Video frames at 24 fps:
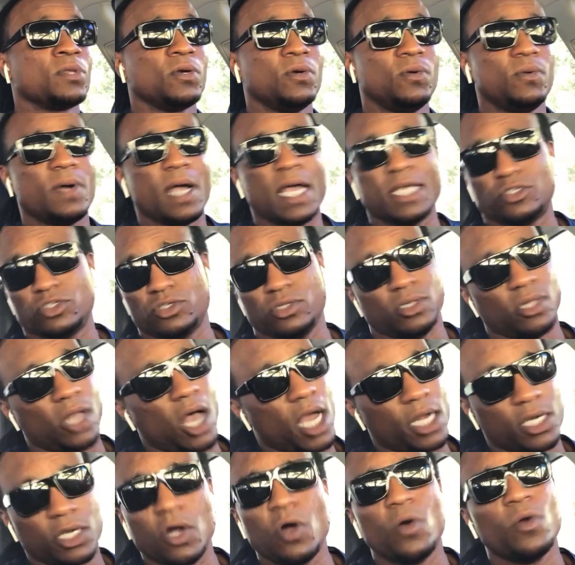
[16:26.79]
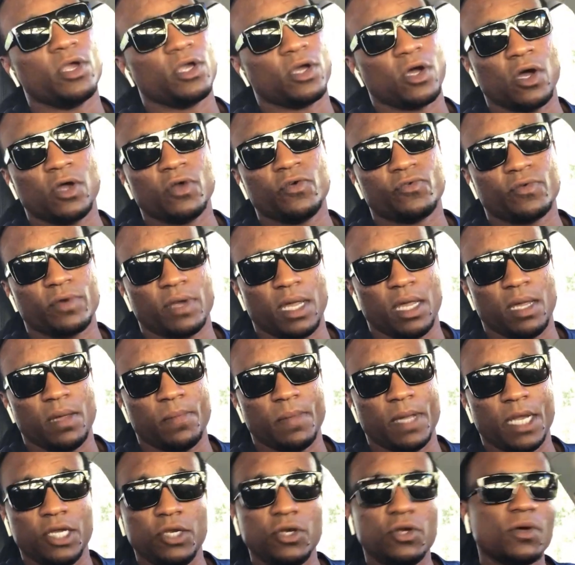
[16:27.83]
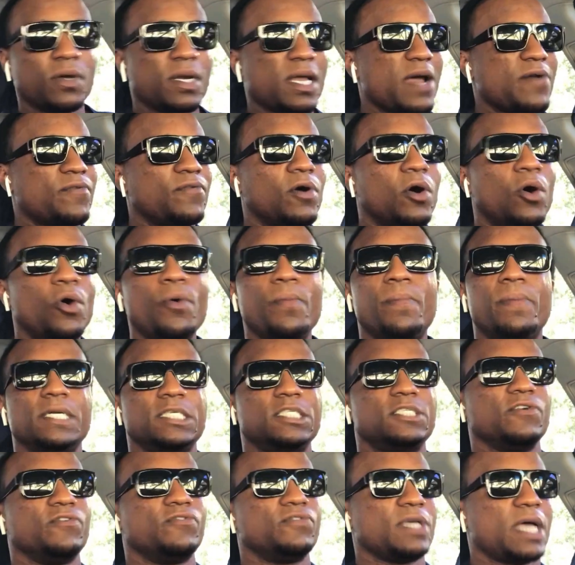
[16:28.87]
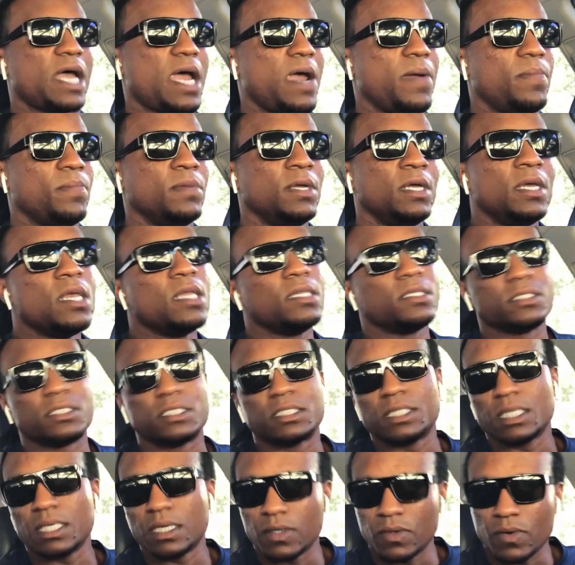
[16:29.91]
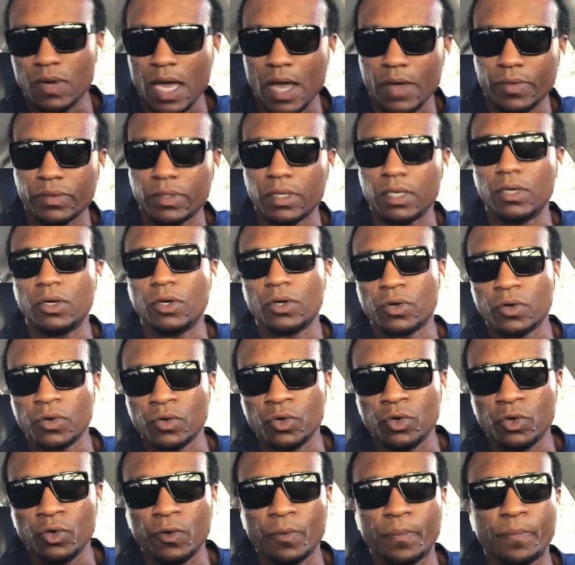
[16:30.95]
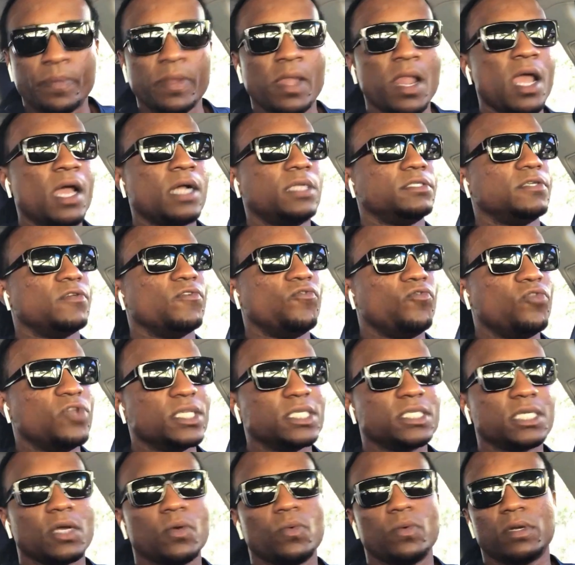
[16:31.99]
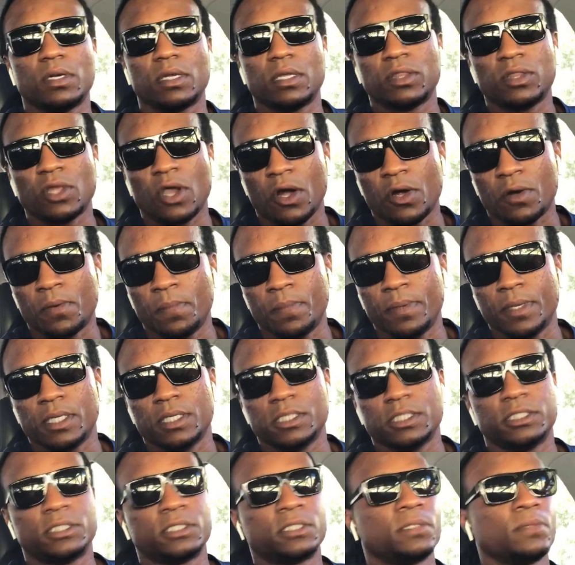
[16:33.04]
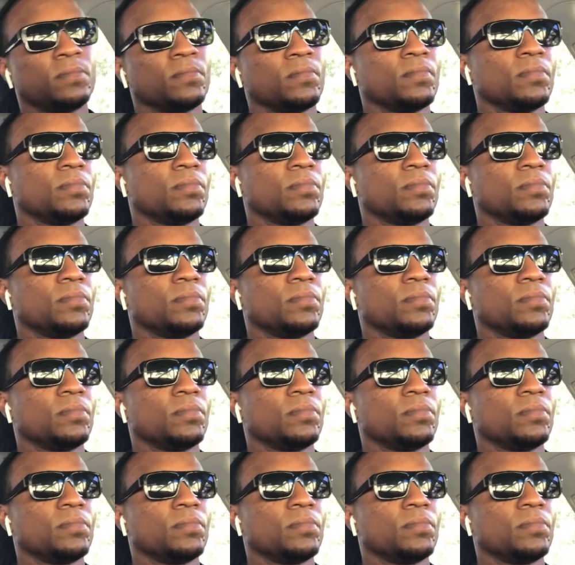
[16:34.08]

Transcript: who has a lot going on for him. And you don't have a whole bunch of time to sit around in a group, to visit with a therapist.